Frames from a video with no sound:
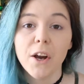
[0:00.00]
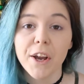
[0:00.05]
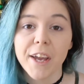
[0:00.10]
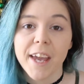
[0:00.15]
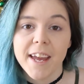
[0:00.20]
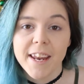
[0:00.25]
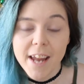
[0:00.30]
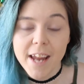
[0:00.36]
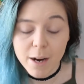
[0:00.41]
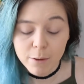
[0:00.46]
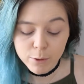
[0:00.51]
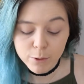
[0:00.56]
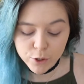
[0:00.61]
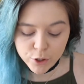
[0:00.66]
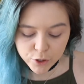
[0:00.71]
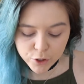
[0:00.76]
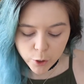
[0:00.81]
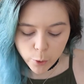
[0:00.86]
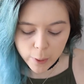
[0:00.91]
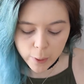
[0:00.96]
Okay, now we'll
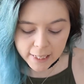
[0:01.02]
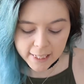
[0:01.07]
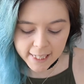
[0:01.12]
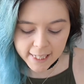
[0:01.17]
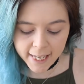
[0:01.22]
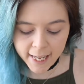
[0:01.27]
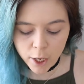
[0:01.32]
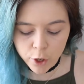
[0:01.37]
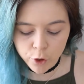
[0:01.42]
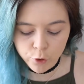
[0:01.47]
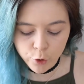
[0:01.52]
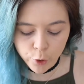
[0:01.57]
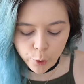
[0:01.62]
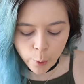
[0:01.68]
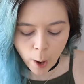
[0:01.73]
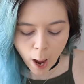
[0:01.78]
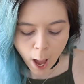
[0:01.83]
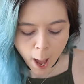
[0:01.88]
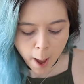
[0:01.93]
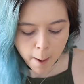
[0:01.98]
just quickly
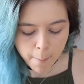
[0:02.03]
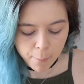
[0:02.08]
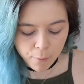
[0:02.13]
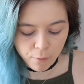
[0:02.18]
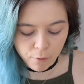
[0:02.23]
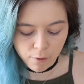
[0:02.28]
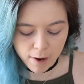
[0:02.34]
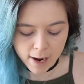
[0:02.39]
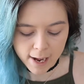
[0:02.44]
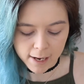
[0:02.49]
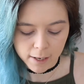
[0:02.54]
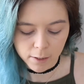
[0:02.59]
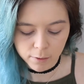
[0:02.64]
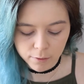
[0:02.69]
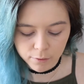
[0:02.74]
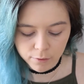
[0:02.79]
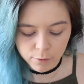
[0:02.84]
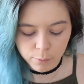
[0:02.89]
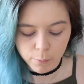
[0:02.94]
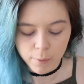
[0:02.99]
do
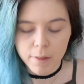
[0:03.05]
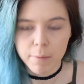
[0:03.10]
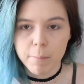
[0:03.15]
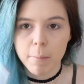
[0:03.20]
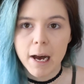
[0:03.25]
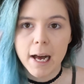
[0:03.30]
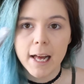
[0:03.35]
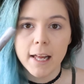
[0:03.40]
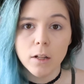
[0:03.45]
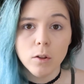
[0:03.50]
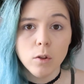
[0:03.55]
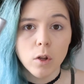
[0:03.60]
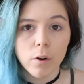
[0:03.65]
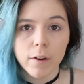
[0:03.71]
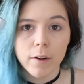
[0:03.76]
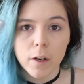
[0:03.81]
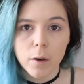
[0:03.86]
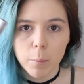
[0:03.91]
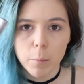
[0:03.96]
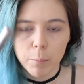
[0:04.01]
brows with my
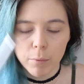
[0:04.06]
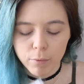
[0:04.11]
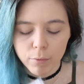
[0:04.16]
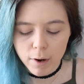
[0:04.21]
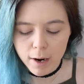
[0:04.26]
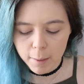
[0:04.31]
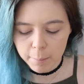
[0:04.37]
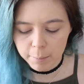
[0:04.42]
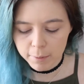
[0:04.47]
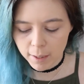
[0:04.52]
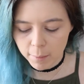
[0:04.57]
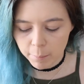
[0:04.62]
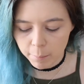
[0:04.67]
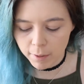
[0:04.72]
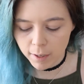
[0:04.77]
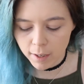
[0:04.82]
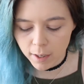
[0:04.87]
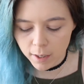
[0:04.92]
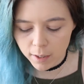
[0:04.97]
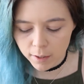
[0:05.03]
L'Oreal Brow
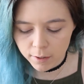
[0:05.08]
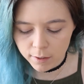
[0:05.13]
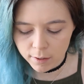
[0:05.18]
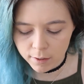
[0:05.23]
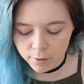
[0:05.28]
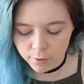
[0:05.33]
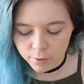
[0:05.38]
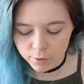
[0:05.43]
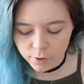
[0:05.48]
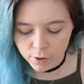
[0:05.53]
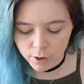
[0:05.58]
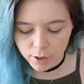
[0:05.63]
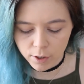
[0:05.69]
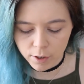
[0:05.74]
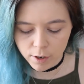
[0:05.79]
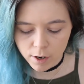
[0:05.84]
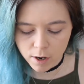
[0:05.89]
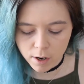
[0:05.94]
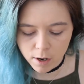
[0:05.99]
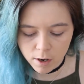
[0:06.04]
Plumper. So
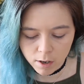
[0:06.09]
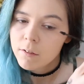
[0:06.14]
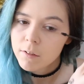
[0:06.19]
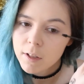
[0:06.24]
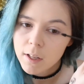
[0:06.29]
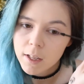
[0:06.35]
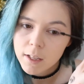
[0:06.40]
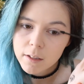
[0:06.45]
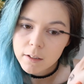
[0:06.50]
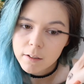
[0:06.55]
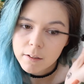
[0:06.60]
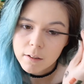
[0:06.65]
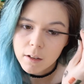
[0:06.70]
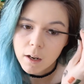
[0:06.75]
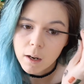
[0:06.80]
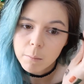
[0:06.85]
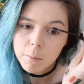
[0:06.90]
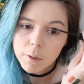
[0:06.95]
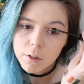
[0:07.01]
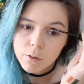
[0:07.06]
I feel like this
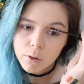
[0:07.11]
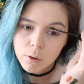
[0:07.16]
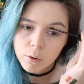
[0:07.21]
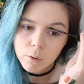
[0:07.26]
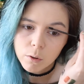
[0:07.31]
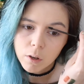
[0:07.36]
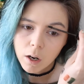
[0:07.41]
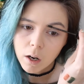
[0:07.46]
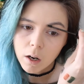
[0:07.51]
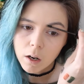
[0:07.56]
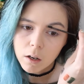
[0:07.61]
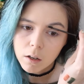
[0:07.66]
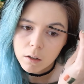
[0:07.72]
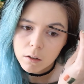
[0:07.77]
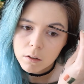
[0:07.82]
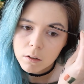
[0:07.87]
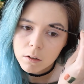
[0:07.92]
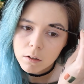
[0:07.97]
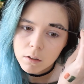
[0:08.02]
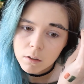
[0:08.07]
can't be too
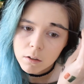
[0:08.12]
hard.